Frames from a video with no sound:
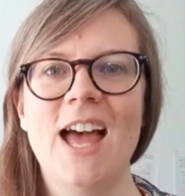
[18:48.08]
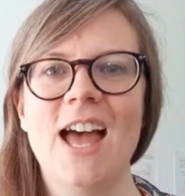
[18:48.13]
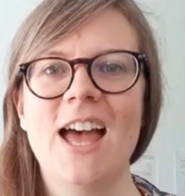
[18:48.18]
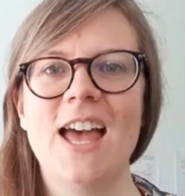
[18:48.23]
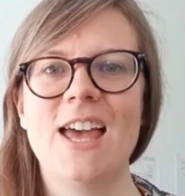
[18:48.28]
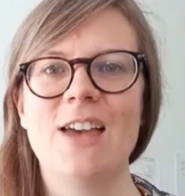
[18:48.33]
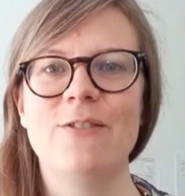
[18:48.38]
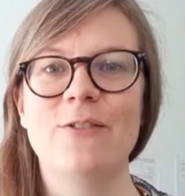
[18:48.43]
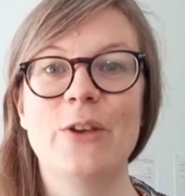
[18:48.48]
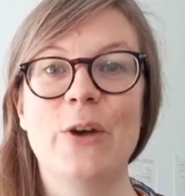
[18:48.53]

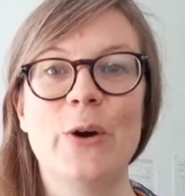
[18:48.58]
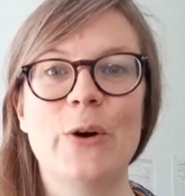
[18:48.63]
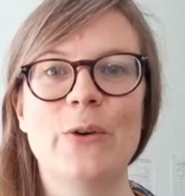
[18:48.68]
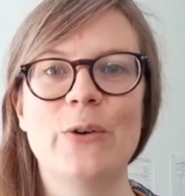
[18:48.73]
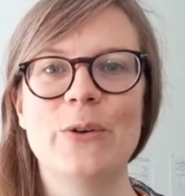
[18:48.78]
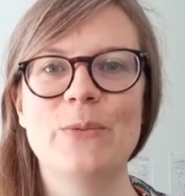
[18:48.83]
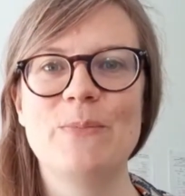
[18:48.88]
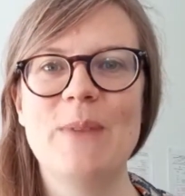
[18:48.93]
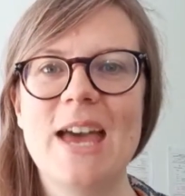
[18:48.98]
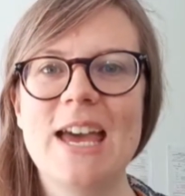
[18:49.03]
If you're
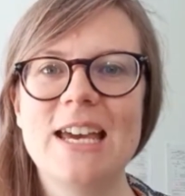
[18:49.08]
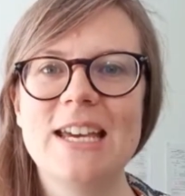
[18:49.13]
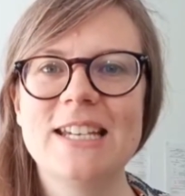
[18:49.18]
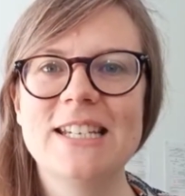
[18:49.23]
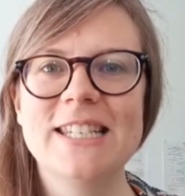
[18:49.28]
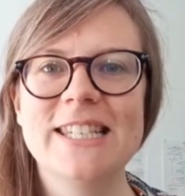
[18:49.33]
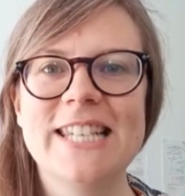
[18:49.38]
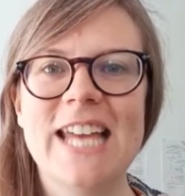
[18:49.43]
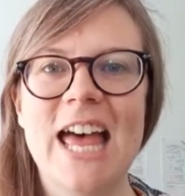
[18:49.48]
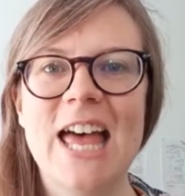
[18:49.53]

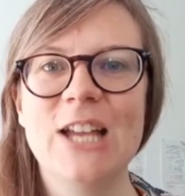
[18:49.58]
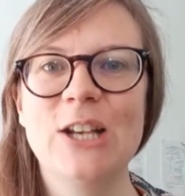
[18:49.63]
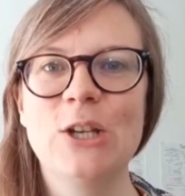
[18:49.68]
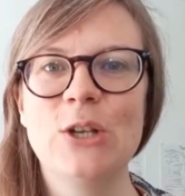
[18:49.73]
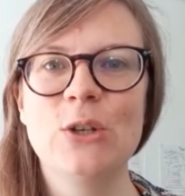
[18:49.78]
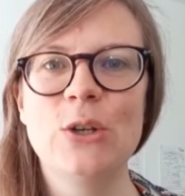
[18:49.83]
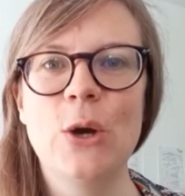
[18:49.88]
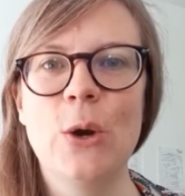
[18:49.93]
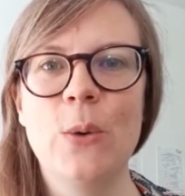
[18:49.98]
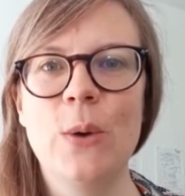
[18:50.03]
amazed and you
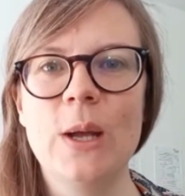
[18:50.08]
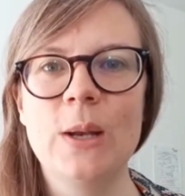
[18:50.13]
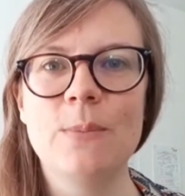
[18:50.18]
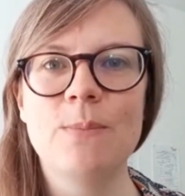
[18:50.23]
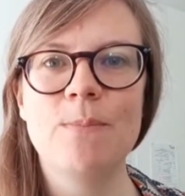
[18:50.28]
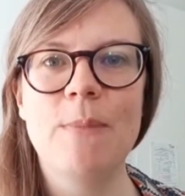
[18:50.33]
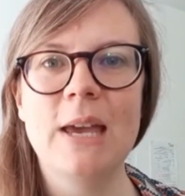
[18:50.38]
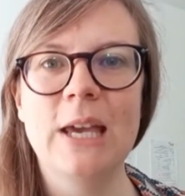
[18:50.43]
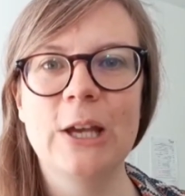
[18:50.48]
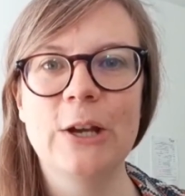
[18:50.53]
know it,
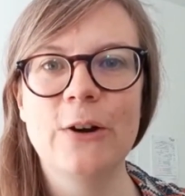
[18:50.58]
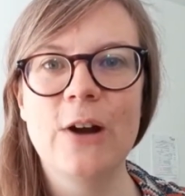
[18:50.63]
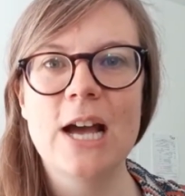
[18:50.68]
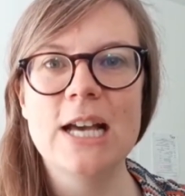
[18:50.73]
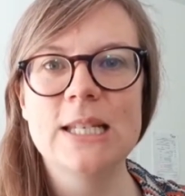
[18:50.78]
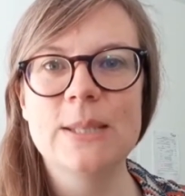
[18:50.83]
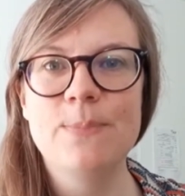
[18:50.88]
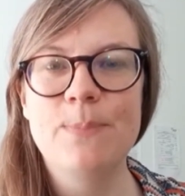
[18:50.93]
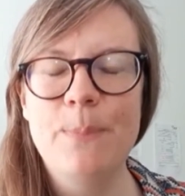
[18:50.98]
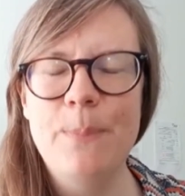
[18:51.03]
make your
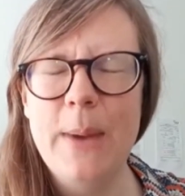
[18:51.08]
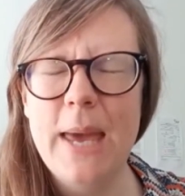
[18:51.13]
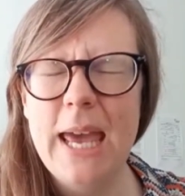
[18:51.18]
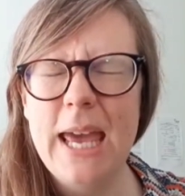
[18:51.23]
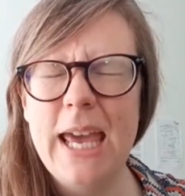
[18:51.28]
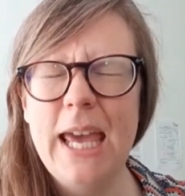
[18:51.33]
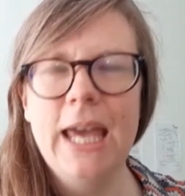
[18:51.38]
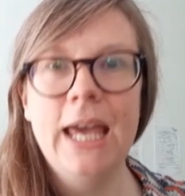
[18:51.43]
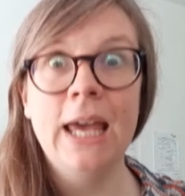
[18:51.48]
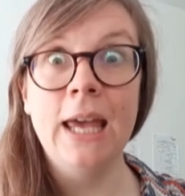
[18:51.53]
eyes
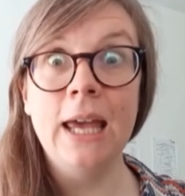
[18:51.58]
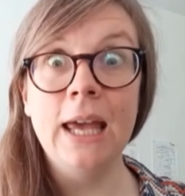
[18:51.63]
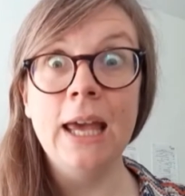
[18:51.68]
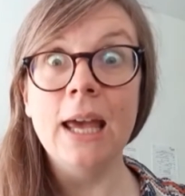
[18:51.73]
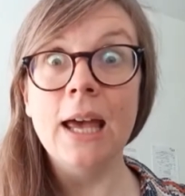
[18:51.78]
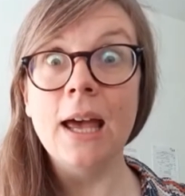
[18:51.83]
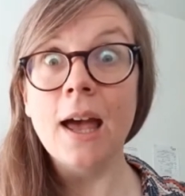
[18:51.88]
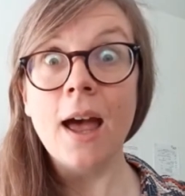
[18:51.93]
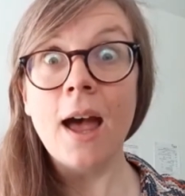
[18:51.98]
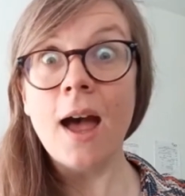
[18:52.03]

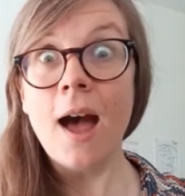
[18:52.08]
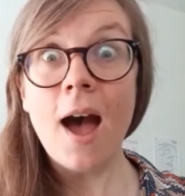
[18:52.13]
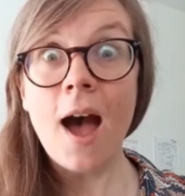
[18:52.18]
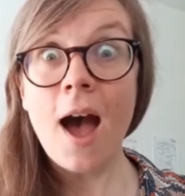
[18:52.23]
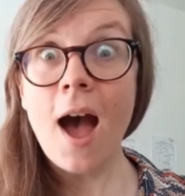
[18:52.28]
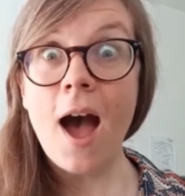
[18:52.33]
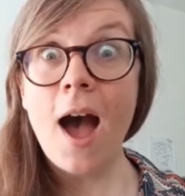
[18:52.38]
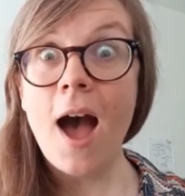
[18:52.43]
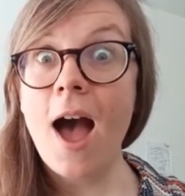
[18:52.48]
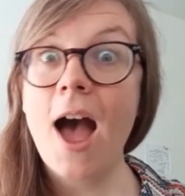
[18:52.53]
big.
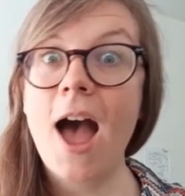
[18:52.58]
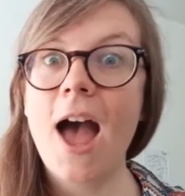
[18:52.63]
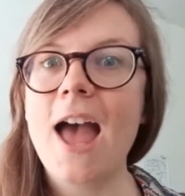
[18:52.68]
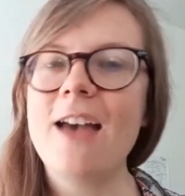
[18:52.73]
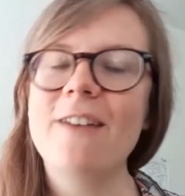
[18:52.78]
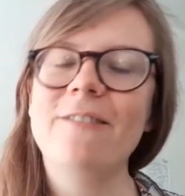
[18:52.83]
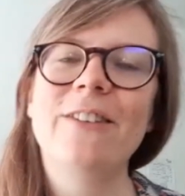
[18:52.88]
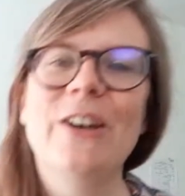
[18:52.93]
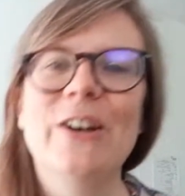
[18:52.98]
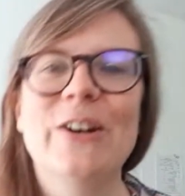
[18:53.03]

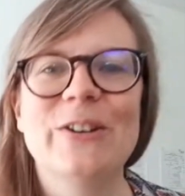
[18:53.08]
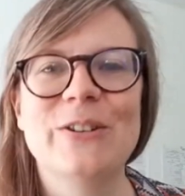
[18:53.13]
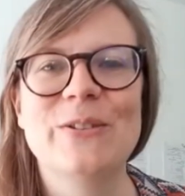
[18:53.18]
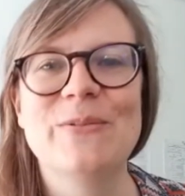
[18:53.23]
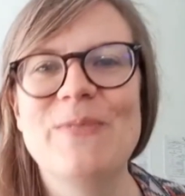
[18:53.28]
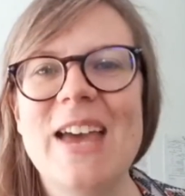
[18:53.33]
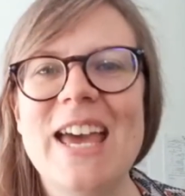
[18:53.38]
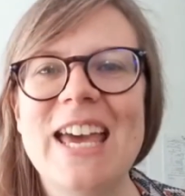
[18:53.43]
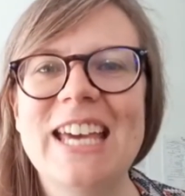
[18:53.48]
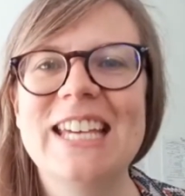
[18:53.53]
If you're
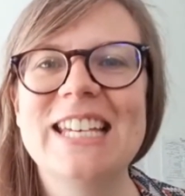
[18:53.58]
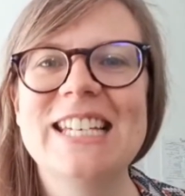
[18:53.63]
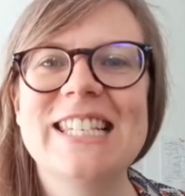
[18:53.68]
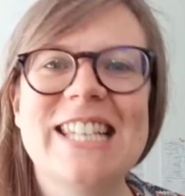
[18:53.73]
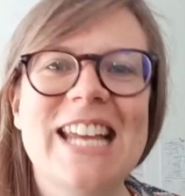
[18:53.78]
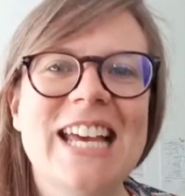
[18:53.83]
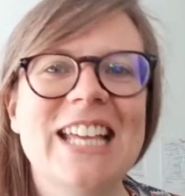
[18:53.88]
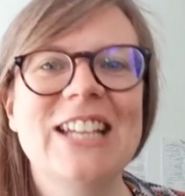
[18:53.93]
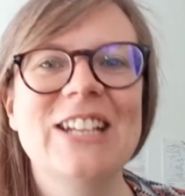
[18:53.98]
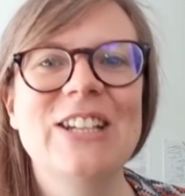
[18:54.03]
amazed
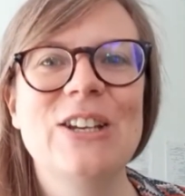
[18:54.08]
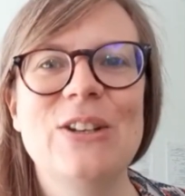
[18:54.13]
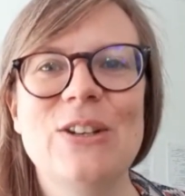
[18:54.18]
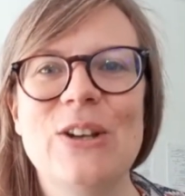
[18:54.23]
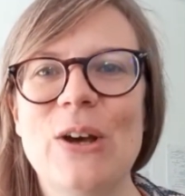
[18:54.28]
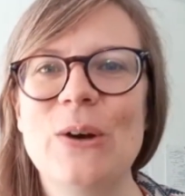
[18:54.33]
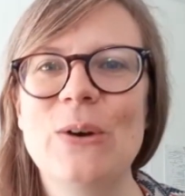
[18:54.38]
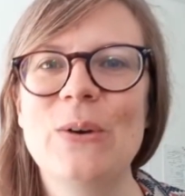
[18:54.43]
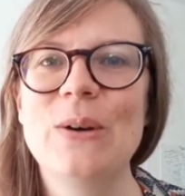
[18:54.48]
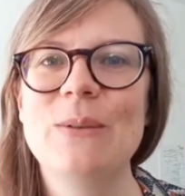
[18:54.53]
and you
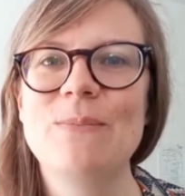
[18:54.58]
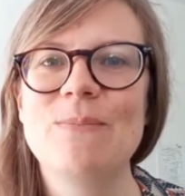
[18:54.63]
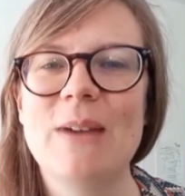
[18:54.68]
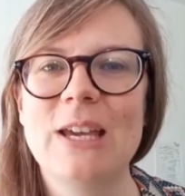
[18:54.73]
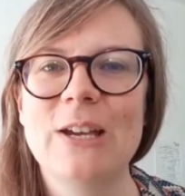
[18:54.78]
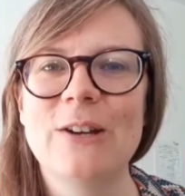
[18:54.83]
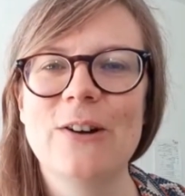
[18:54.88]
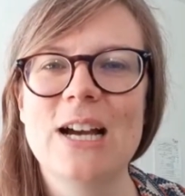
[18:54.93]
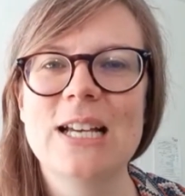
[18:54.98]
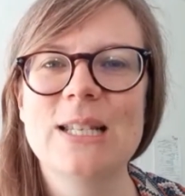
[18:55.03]
know it, make
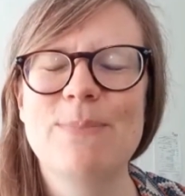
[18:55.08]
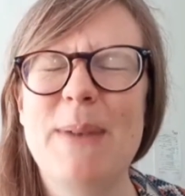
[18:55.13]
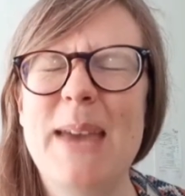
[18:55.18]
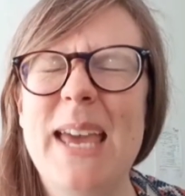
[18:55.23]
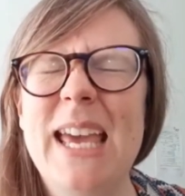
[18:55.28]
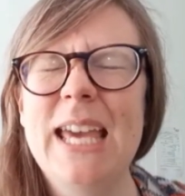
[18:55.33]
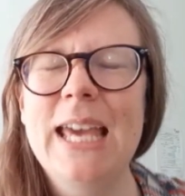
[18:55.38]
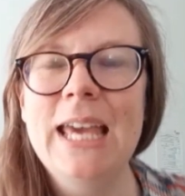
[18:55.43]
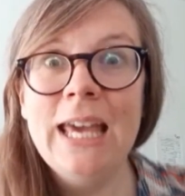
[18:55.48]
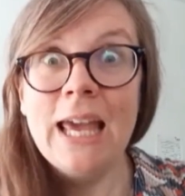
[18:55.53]
your eyes
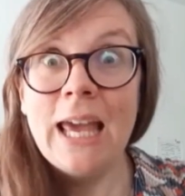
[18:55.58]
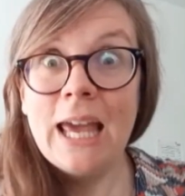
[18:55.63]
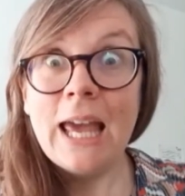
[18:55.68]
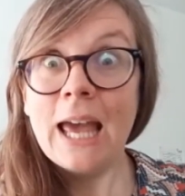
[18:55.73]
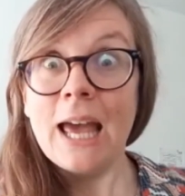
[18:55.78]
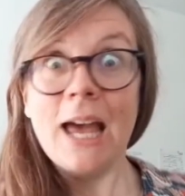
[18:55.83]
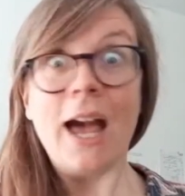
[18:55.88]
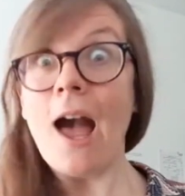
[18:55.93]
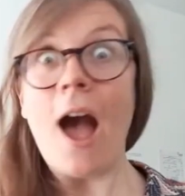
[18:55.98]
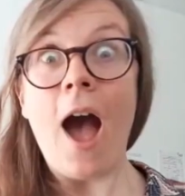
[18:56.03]

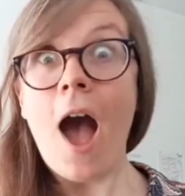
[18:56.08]
big.